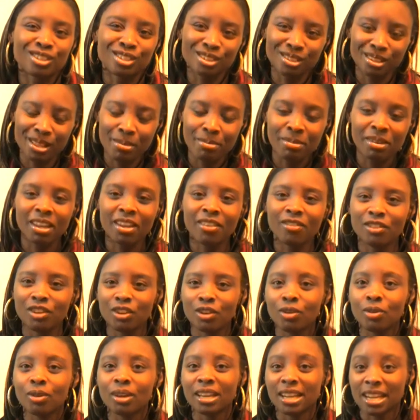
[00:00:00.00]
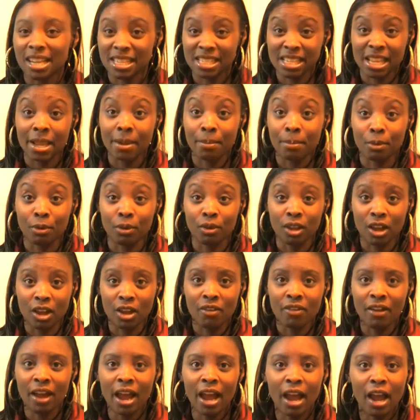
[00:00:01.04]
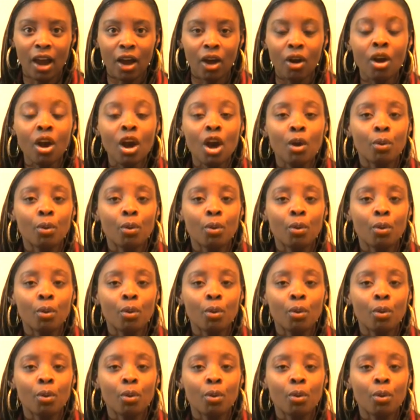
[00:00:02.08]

So let me give you an example of how